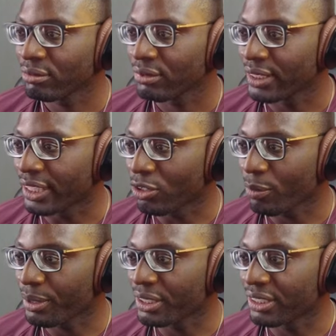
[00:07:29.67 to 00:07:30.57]
Then I'll
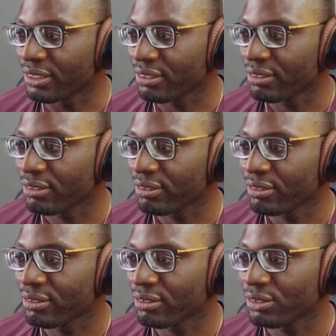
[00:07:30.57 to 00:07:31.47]
copy the
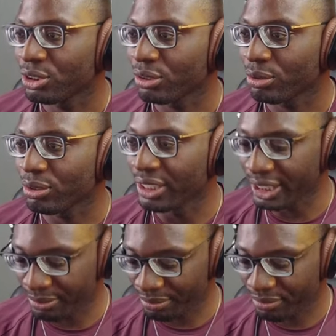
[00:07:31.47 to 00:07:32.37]
shortcode
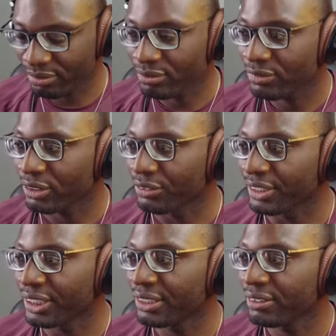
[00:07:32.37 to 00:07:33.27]
name to
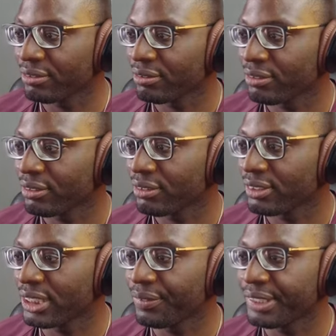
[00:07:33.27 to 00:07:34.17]
see,
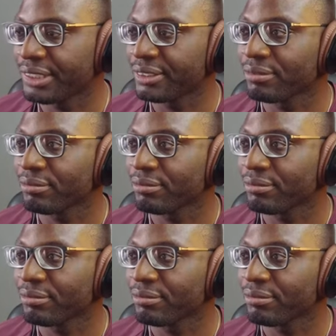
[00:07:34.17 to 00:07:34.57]
save it.